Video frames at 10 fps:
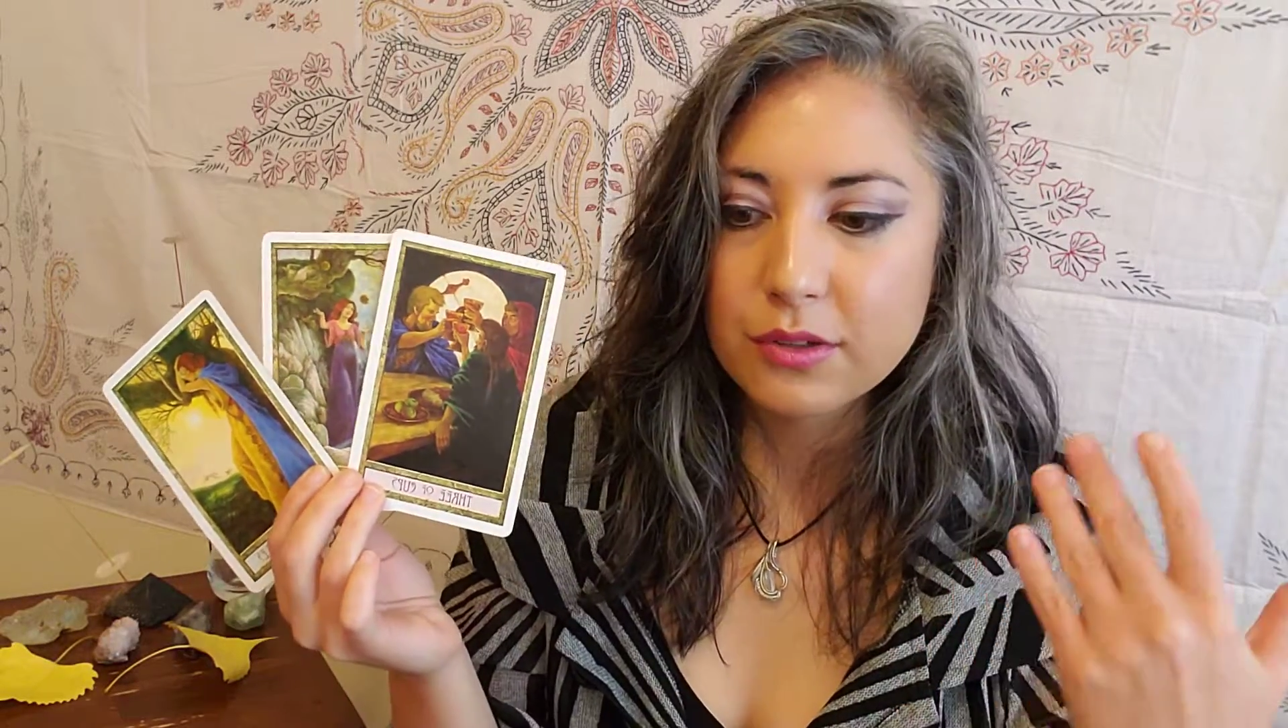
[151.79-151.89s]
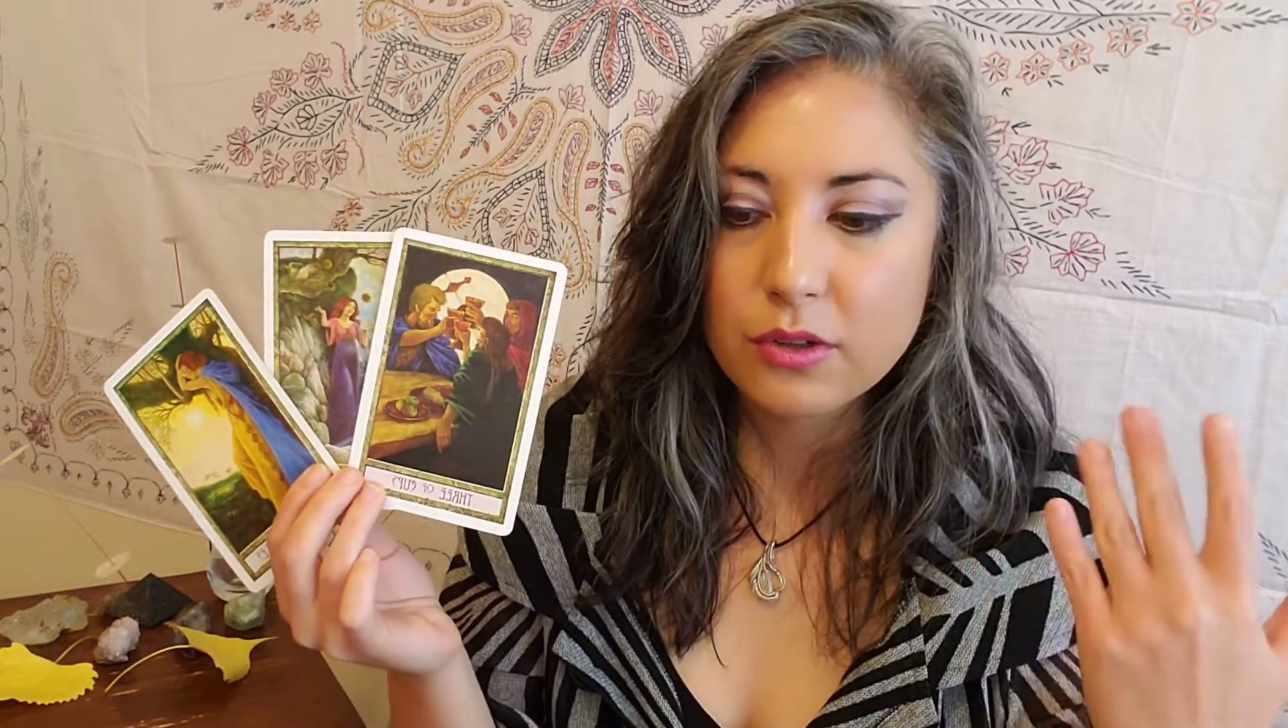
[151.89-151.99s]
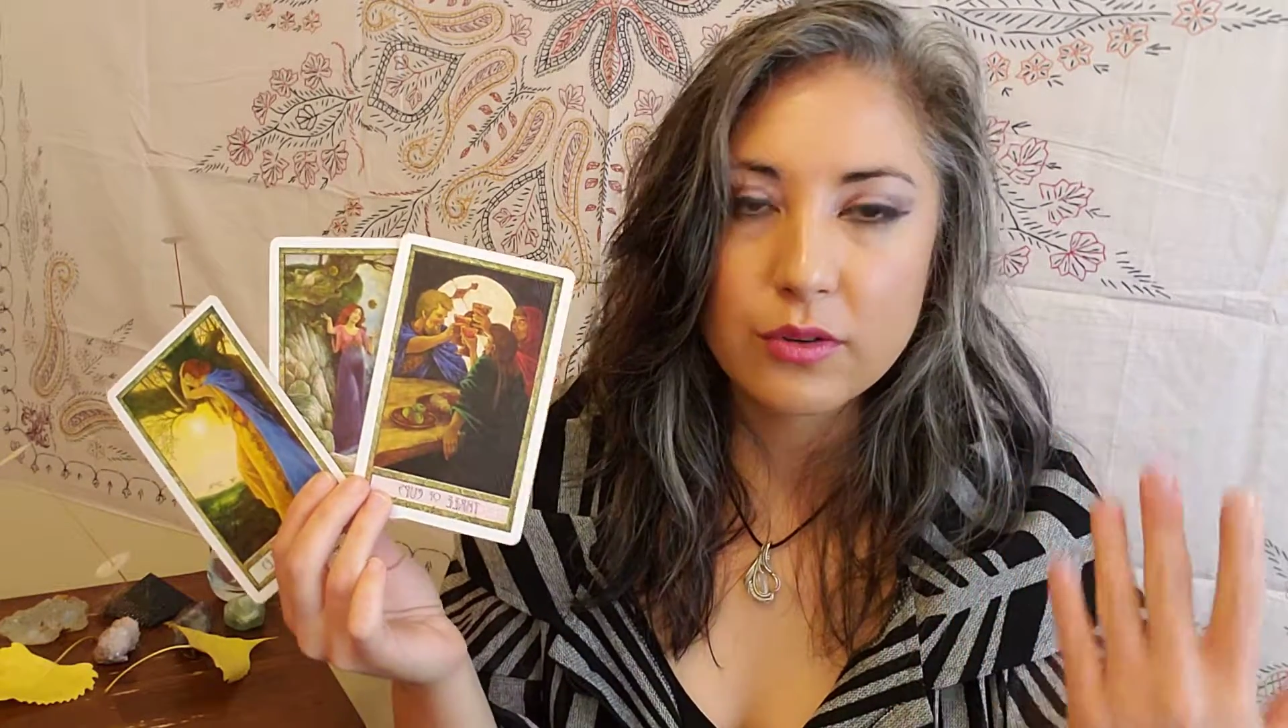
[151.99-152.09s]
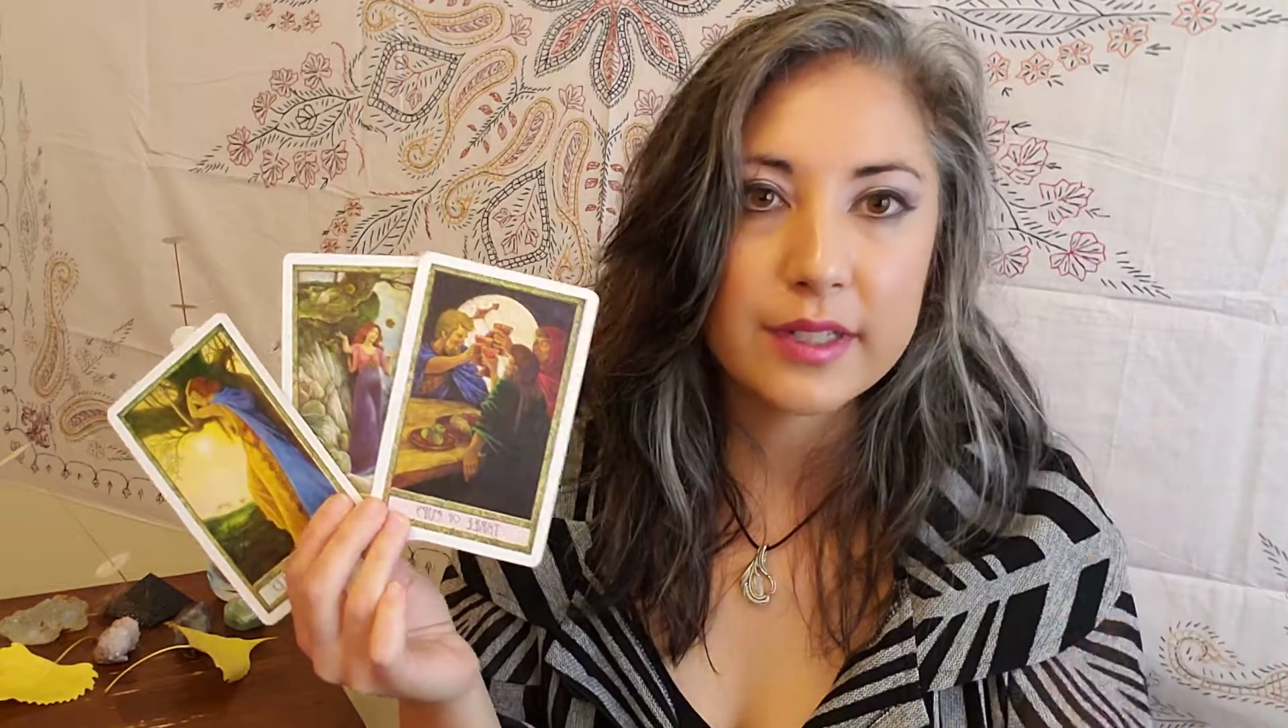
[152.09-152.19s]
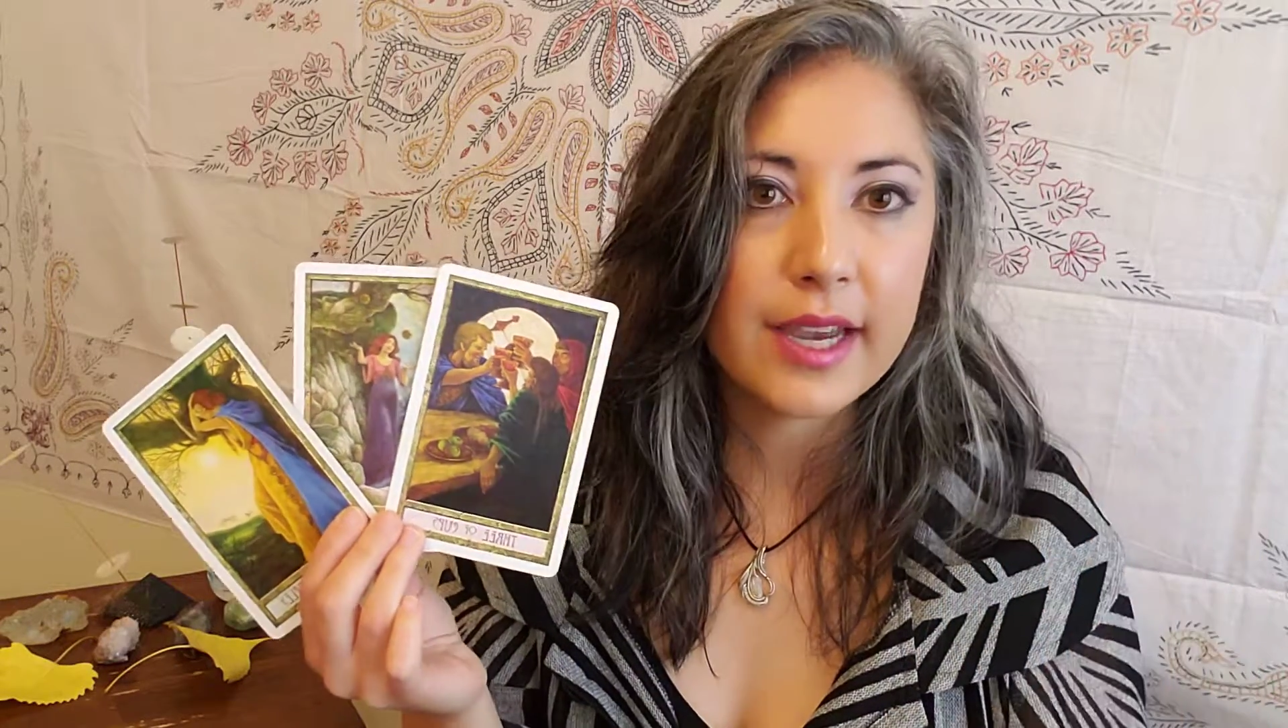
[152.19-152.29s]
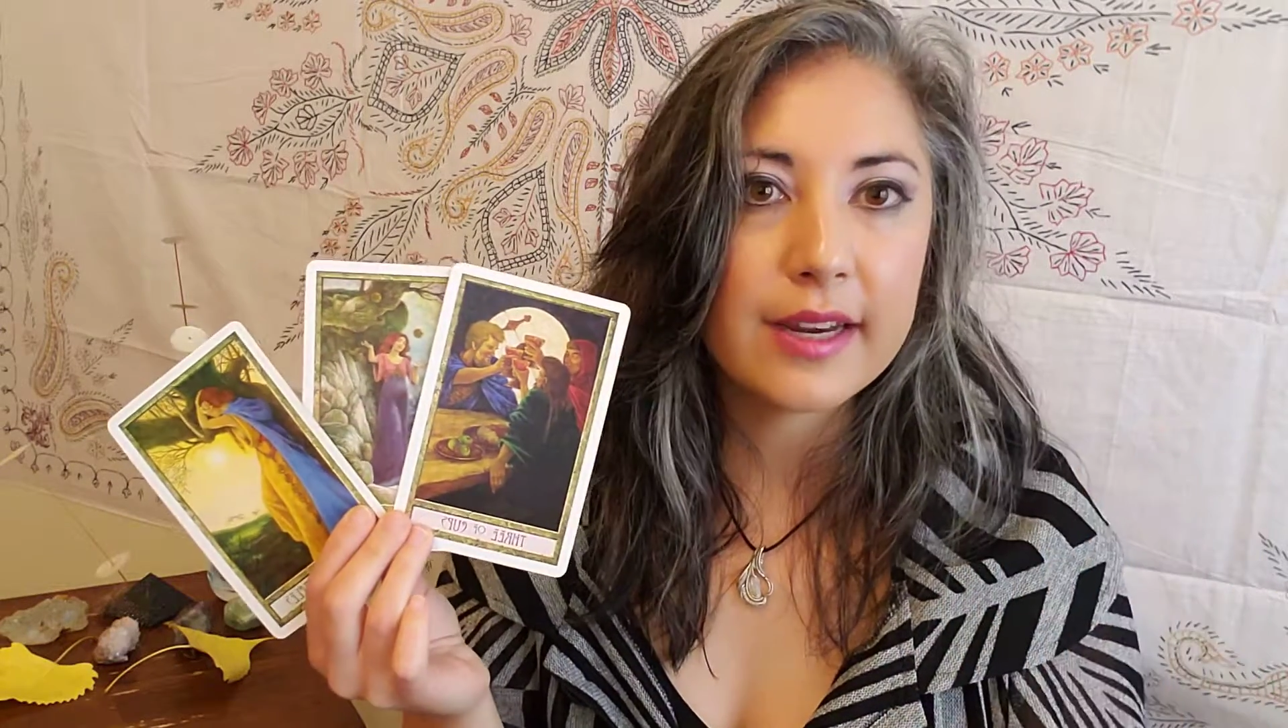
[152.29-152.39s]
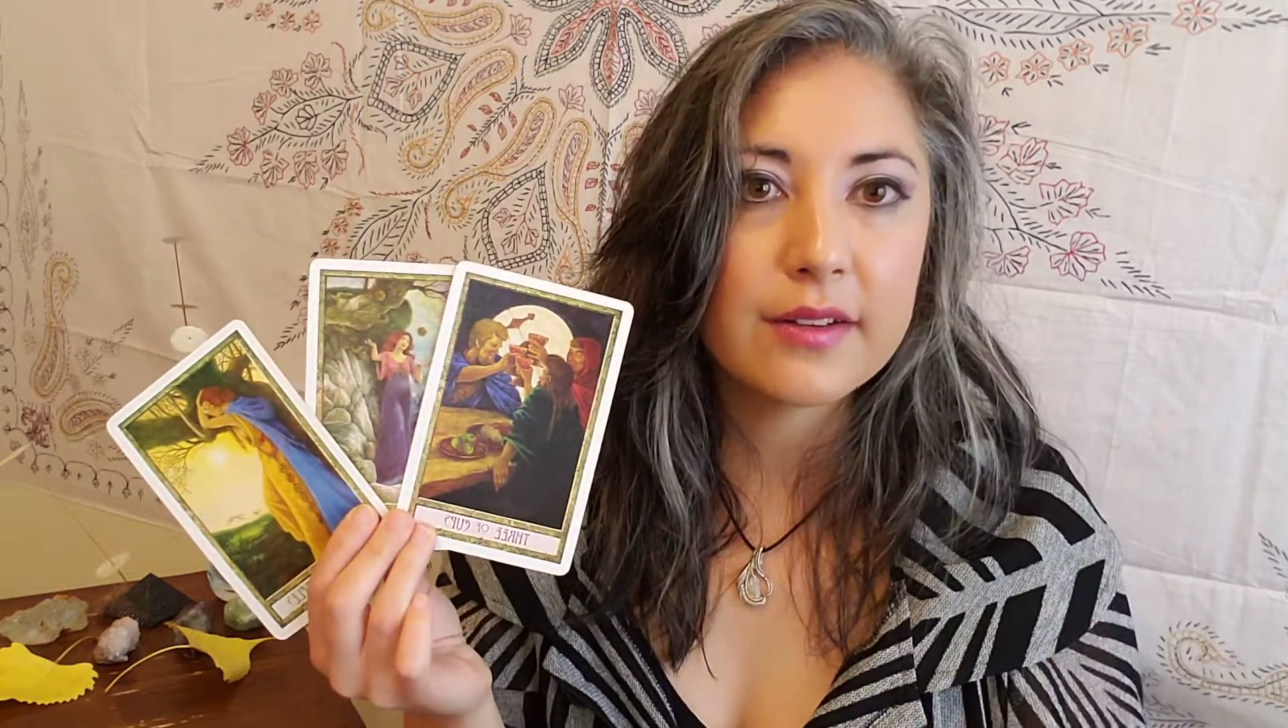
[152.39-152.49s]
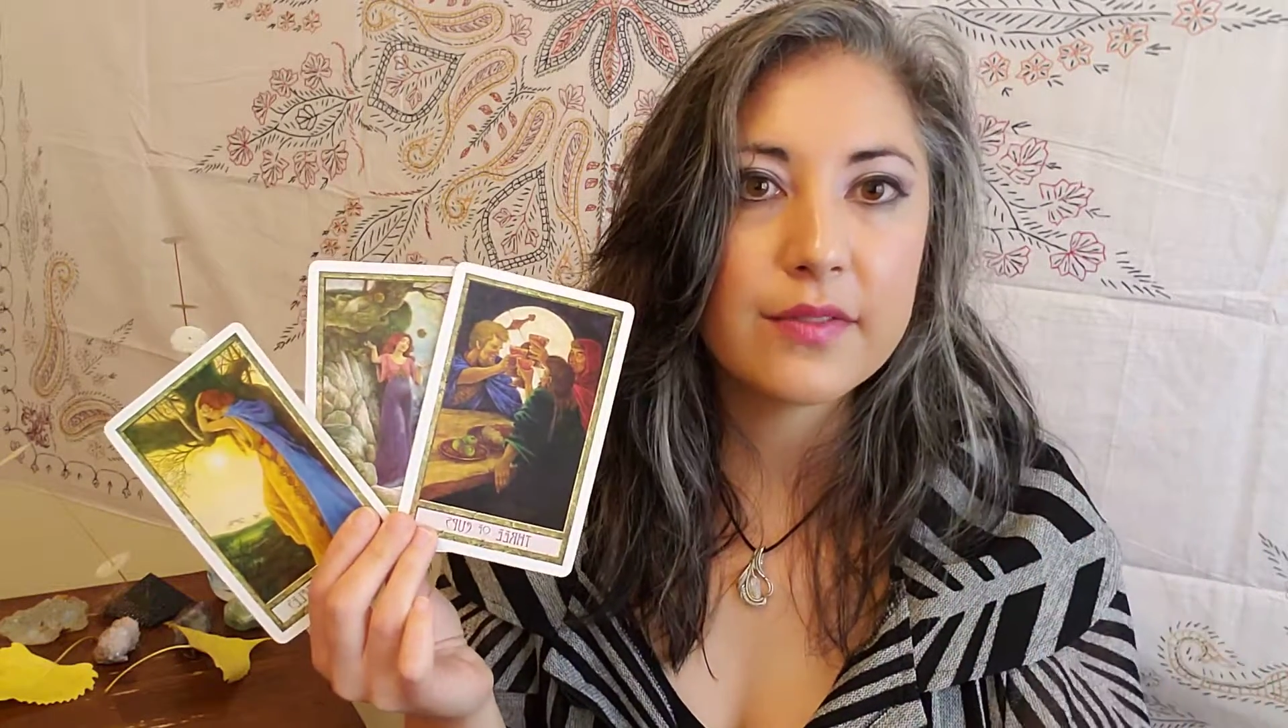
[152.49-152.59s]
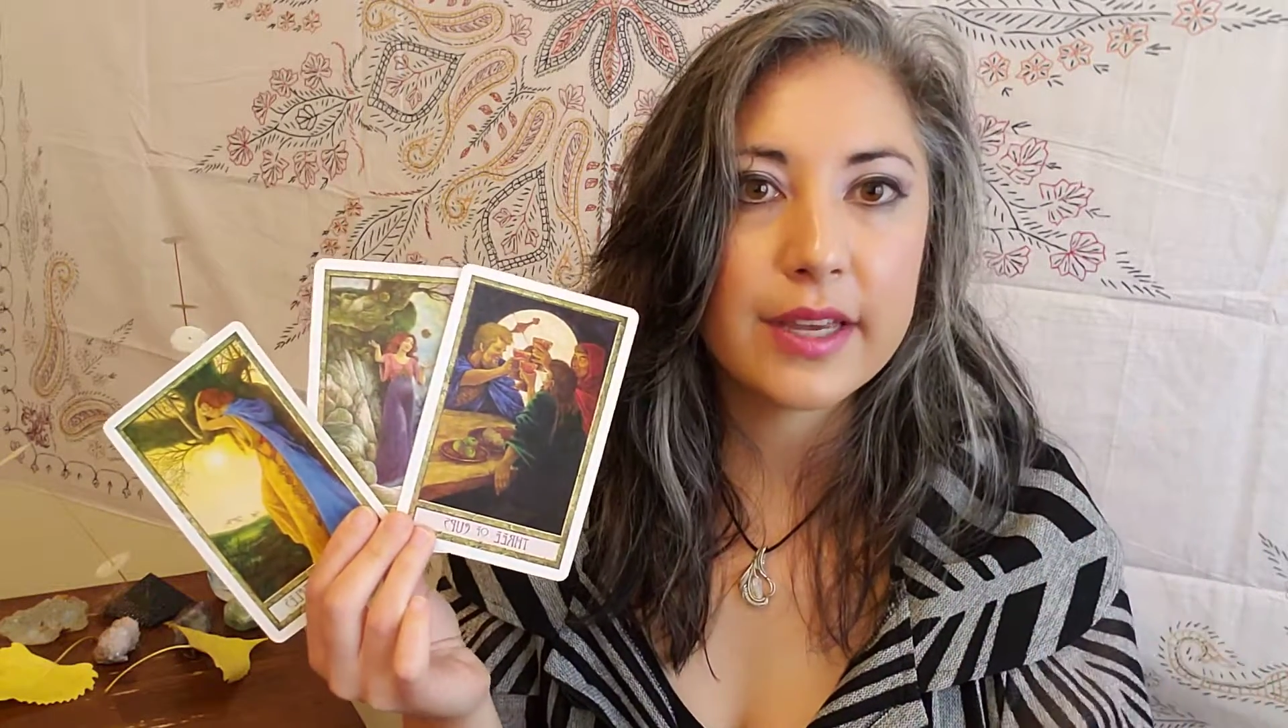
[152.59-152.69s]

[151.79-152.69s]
creative